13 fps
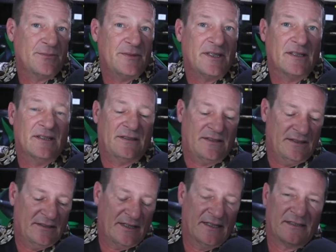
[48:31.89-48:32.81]
because
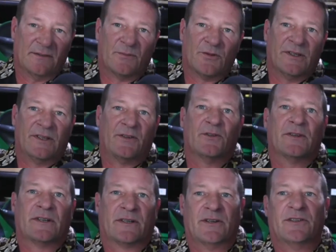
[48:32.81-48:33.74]
he's got some really cool
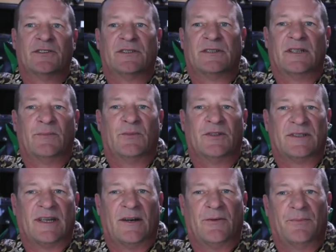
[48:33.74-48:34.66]
enclosures that he
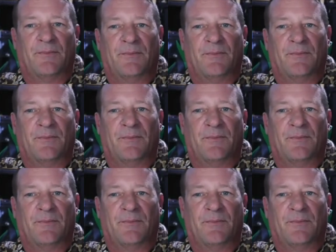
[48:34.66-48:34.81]
puts out.